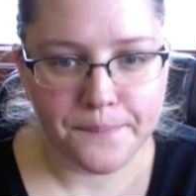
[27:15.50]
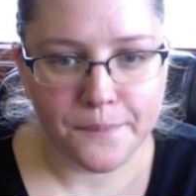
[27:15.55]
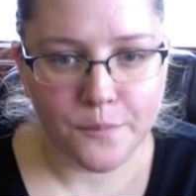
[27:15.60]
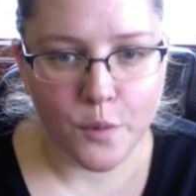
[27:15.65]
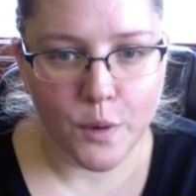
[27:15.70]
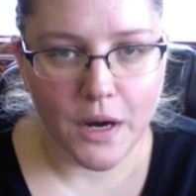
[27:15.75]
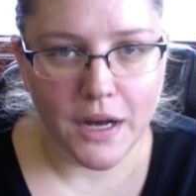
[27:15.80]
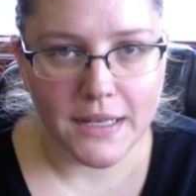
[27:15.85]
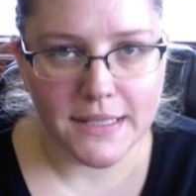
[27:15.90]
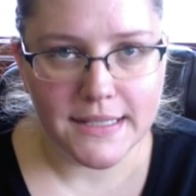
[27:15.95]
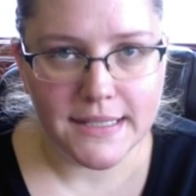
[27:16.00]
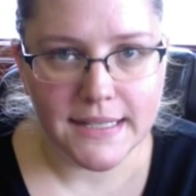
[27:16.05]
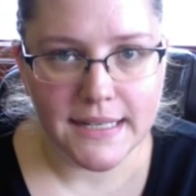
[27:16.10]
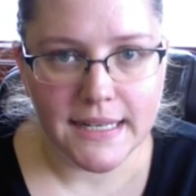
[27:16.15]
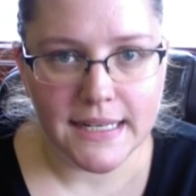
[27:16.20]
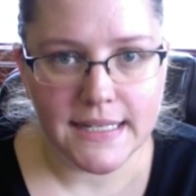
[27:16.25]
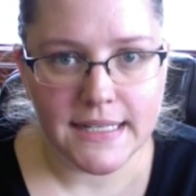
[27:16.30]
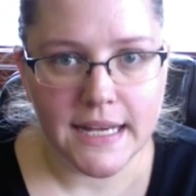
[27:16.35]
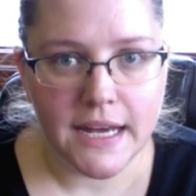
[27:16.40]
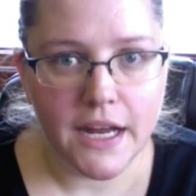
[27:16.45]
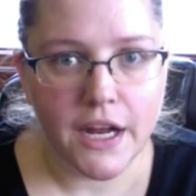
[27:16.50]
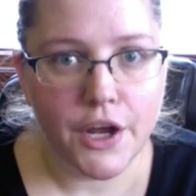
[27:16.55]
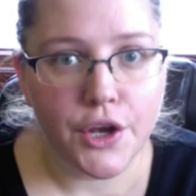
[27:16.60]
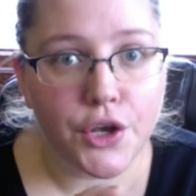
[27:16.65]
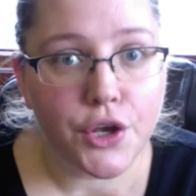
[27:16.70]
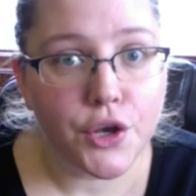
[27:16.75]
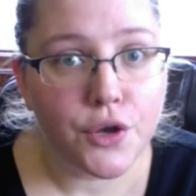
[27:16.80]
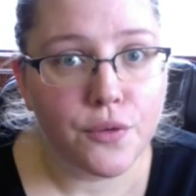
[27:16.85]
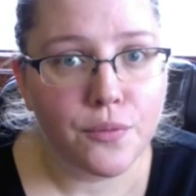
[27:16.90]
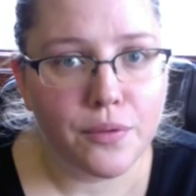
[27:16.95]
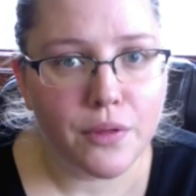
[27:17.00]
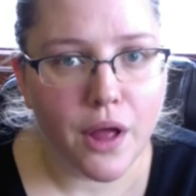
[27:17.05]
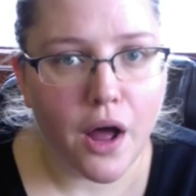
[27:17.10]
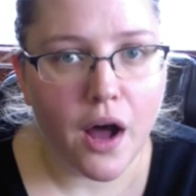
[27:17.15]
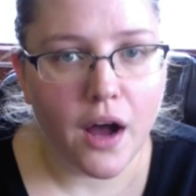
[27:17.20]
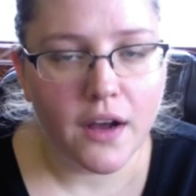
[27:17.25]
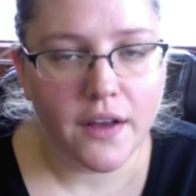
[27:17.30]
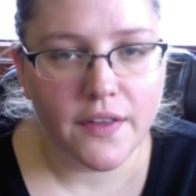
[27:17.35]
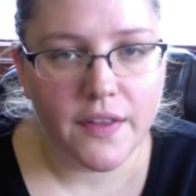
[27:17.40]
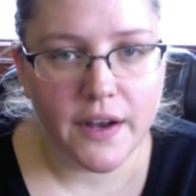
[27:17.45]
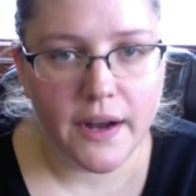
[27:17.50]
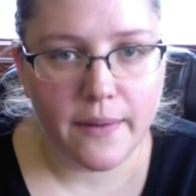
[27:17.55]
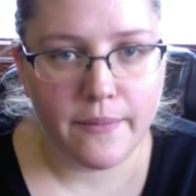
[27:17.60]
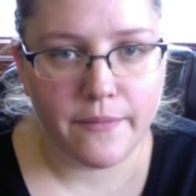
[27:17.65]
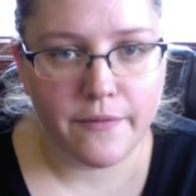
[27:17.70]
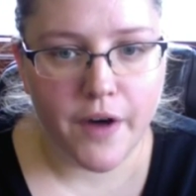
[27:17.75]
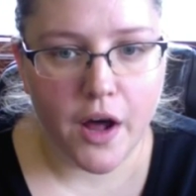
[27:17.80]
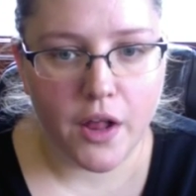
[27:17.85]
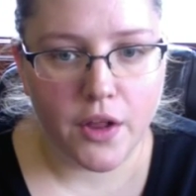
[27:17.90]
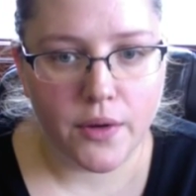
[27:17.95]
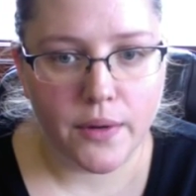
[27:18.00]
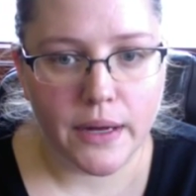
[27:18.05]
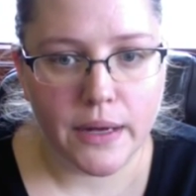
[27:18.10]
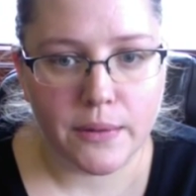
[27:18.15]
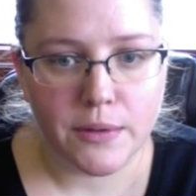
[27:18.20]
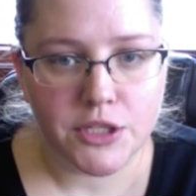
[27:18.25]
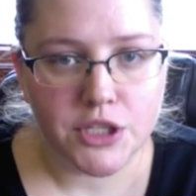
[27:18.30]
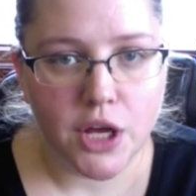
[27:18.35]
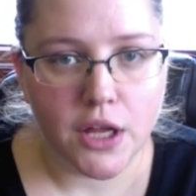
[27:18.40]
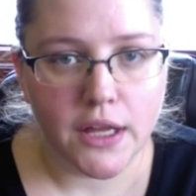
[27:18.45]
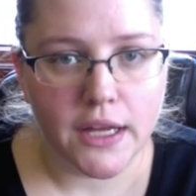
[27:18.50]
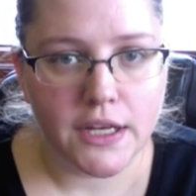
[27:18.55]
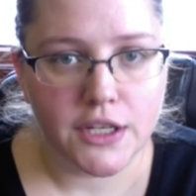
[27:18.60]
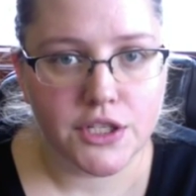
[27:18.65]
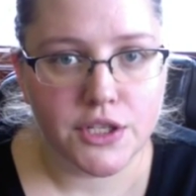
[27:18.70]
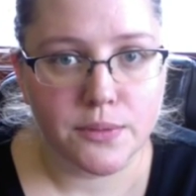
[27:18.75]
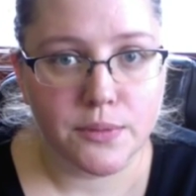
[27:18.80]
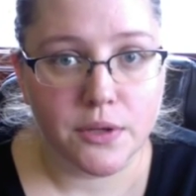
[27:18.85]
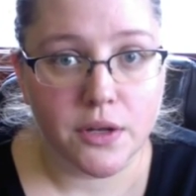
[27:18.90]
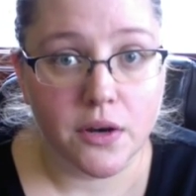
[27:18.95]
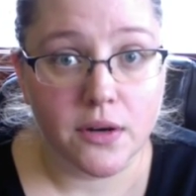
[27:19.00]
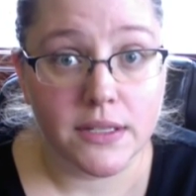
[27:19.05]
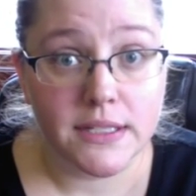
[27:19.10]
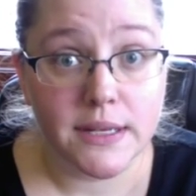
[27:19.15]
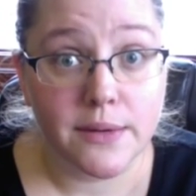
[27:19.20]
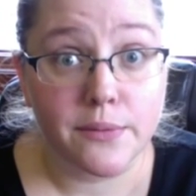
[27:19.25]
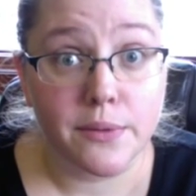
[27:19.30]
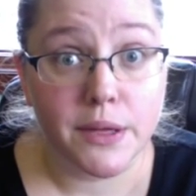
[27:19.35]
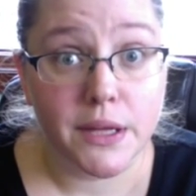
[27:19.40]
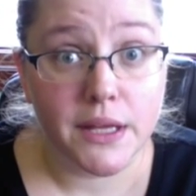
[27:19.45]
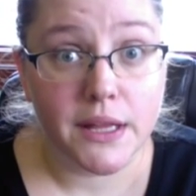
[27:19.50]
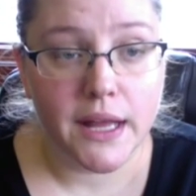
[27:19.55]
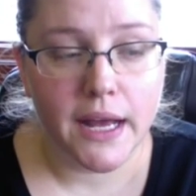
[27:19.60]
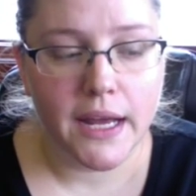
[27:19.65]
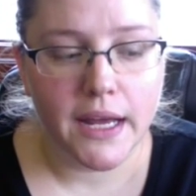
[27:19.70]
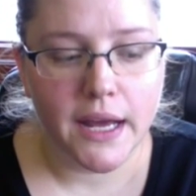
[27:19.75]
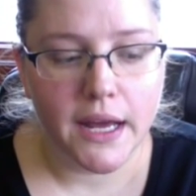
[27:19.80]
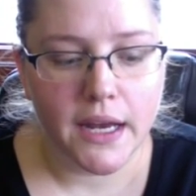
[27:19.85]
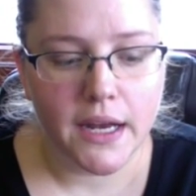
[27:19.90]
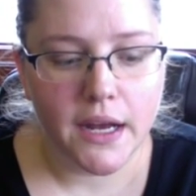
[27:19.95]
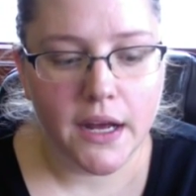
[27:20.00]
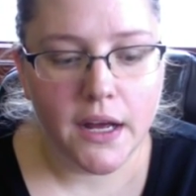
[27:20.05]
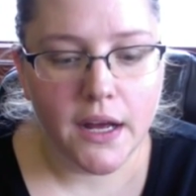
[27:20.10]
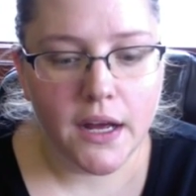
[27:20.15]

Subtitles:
where else did I see it? A new blog that I'm following, which I'll link to below because I really like it,